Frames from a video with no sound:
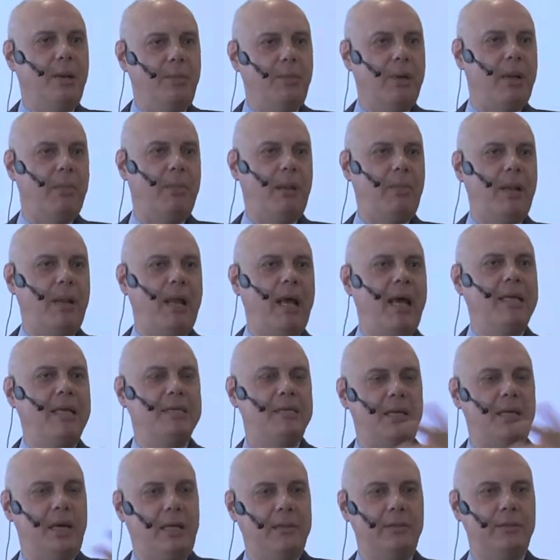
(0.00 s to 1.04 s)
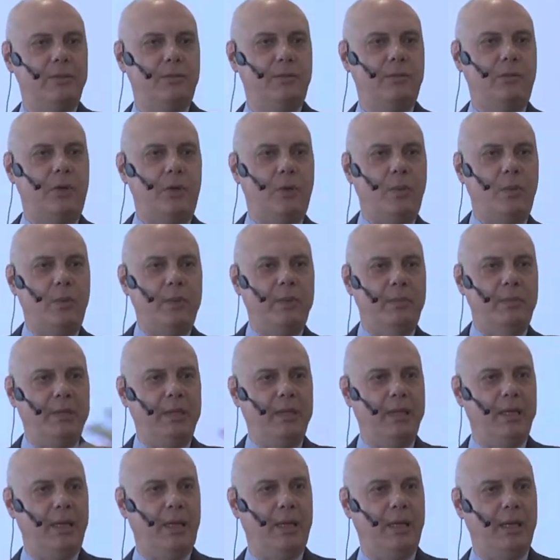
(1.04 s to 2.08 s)
blah, blah, blah," and started to talk with
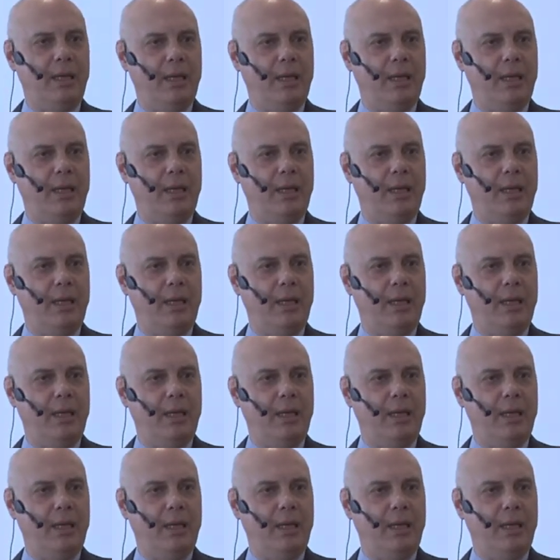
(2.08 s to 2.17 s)
me